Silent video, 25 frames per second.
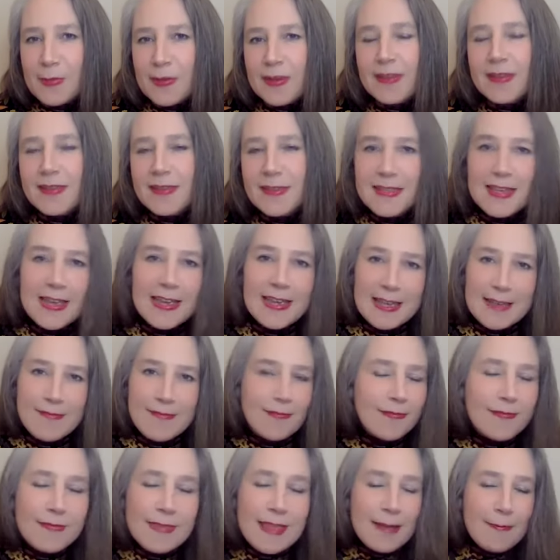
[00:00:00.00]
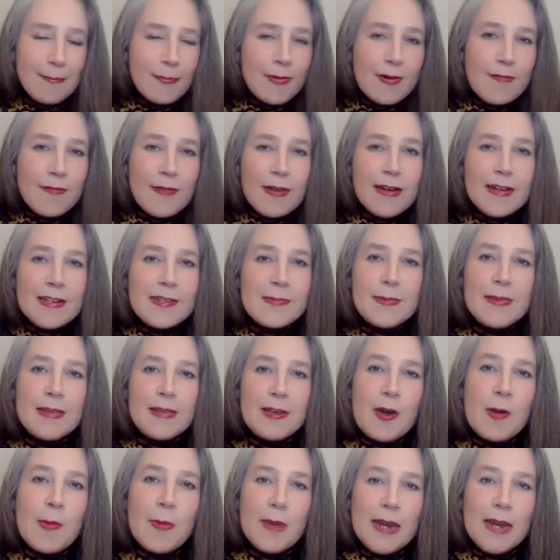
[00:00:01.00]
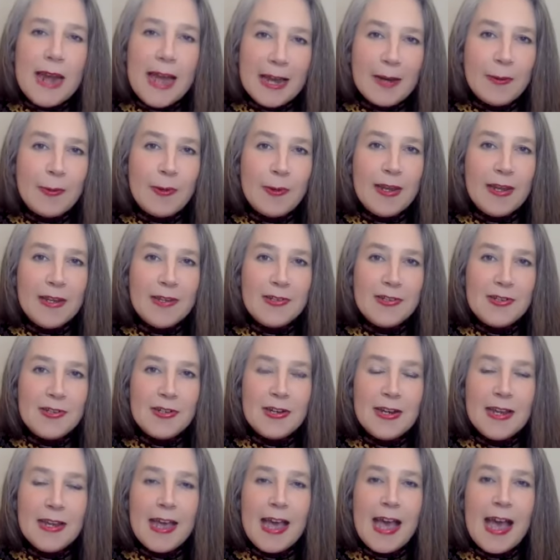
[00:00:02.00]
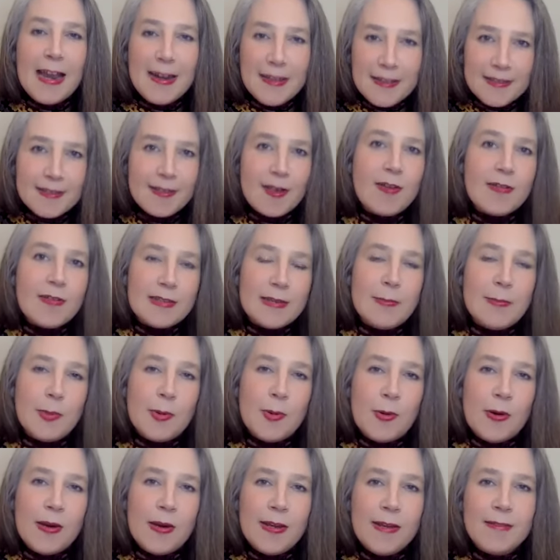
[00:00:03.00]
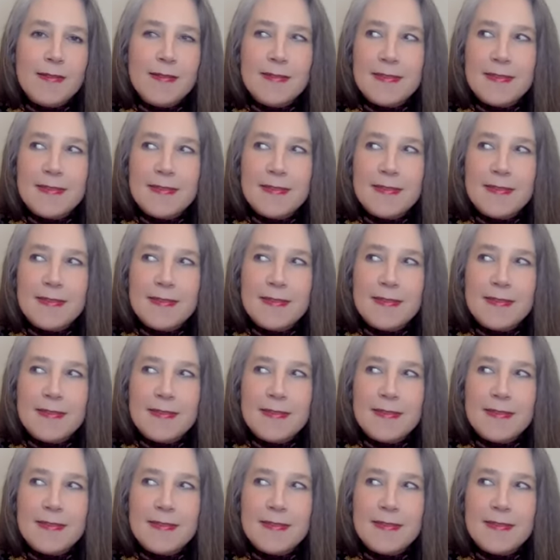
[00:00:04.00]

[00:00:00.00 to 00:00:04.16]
because they provide us with a common language and a starting point.